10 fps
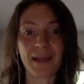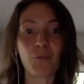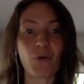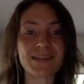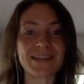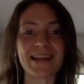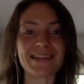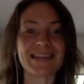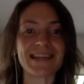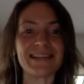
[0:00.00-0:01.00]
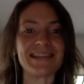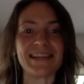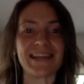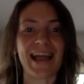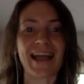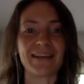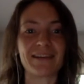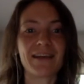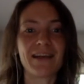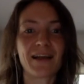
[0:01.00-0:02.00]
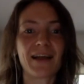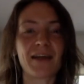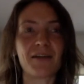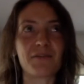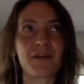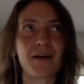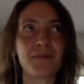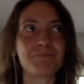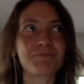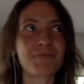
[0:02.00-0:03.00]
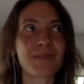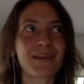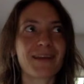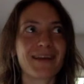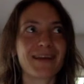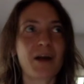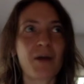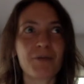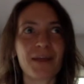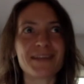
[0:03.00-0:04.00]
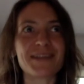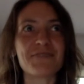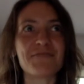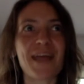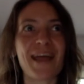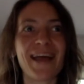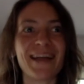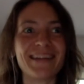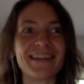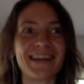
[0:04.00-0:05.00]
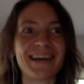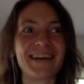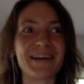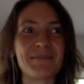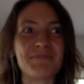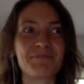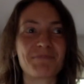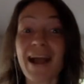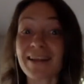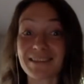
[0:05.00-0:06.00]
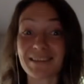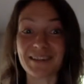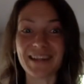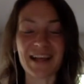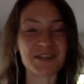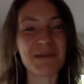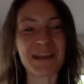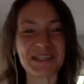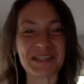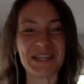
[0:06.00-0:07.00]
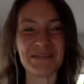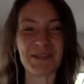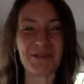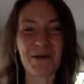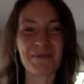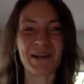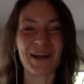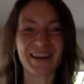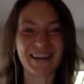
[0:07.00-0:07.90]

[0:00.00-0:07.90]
And was it as easy and kind of comprehensive and practical as you make it seem in the webinar?